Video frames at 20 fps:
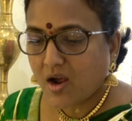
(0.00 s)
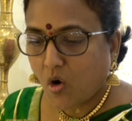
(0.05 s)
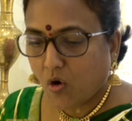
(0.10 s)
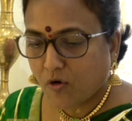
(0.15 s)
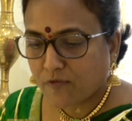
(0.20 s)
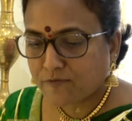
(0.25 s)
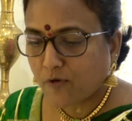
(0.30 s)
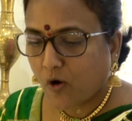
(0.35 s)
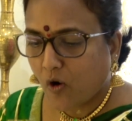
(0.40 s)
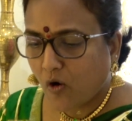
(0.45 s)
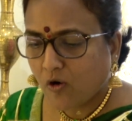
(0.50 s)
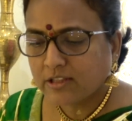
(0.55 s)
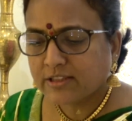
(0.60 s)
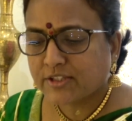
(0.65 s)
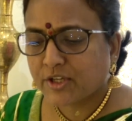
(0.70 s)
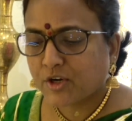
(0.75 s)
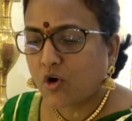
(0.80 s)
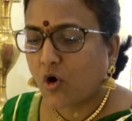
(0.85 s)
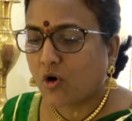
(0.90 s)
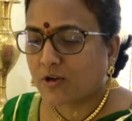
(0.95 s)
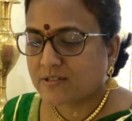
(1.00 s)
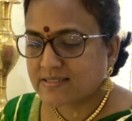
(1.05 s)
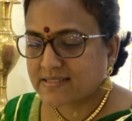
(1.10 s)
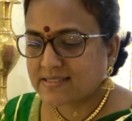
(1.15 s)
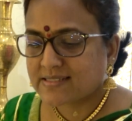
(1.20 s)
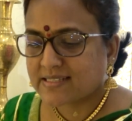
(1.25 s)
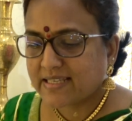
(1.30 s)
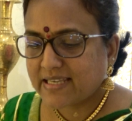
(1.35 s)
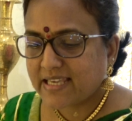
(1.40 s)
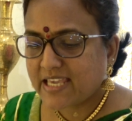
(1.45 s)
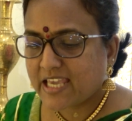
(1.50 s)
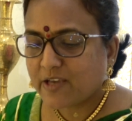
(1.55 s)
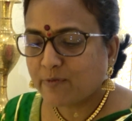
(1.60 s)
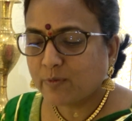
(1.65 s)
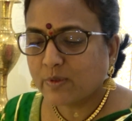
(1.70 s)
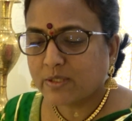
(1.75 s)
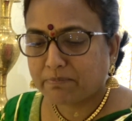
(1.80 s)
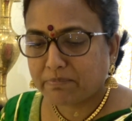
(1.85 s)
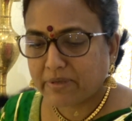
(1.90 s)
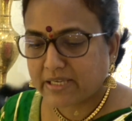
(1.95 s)
of all the gods, he
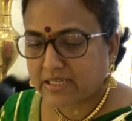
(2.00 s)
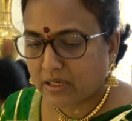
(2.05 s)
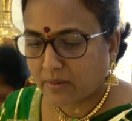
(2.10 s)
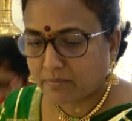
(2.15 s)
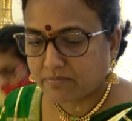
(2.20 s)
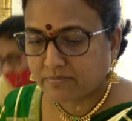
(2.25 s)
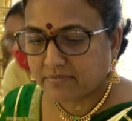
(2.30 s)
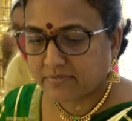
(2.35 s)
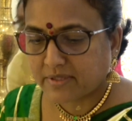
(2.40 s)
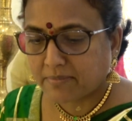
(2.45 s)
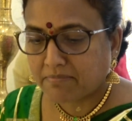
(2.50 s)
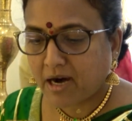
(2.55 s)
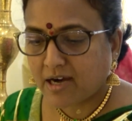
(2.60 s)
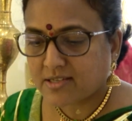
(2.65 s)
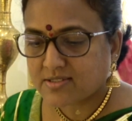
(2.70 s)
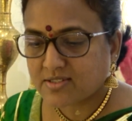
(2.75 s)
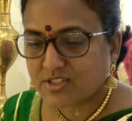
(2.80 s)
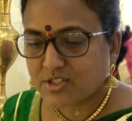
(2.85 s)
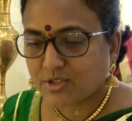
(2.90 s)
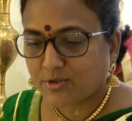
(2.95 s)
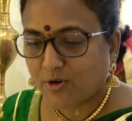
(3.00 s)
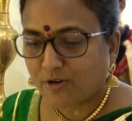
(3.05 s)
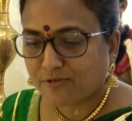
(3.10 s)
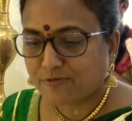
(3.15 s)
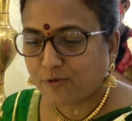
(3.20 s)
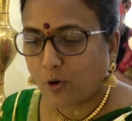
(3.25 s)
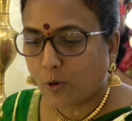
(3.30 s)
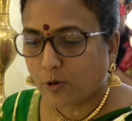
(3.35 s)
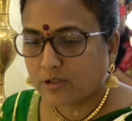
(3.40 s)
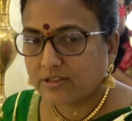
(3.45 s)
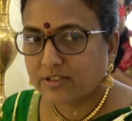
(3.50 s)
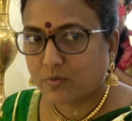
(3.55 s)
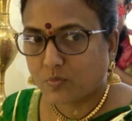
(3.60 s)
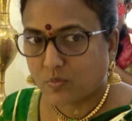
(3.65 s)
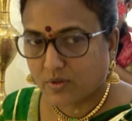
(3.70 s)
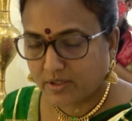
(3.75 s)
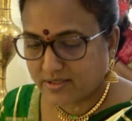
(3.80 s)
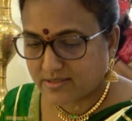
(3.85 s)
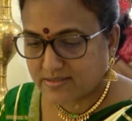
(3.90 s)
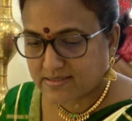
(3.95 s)
will become the master of all the
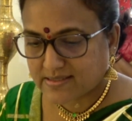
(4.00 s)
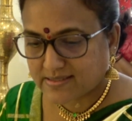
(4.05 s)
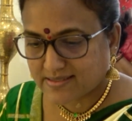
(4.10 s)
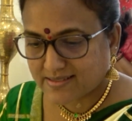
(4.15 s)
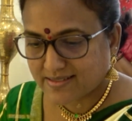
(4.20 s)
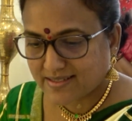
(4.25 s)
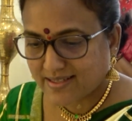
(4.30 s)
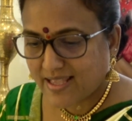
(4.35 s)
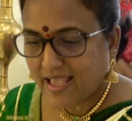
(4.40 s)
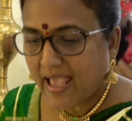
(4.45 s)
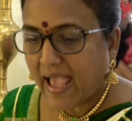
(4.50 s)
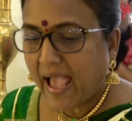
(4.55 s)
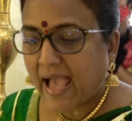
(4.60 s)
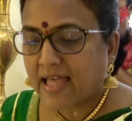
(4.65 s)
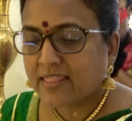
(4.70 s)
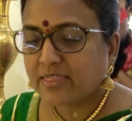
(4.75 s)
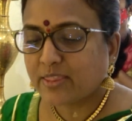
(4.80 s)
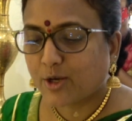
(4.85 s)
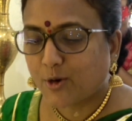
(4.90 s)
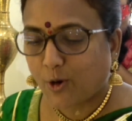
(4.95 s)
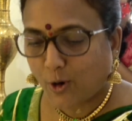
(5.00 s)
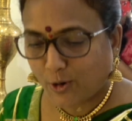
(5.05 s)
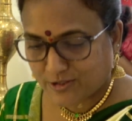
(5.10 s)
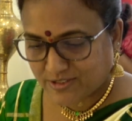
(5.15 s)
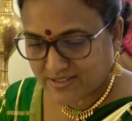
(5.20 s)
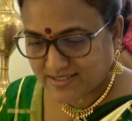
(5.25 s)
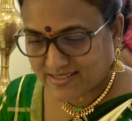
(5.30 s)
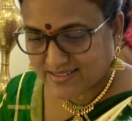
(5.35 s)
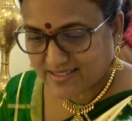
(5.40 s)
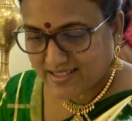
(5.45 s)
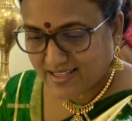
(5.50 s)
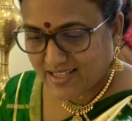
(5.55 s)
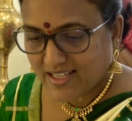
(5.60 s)
worlds and the gods.